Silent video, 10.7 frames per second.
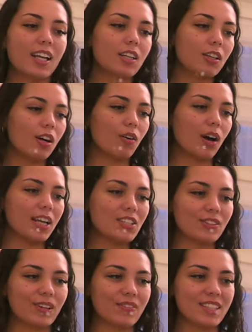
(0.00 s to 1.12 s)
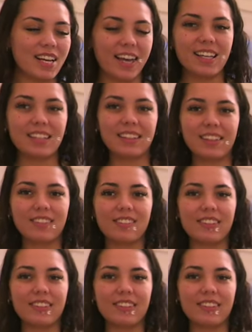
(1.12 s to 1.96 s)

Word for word: and you know, I do love a tight little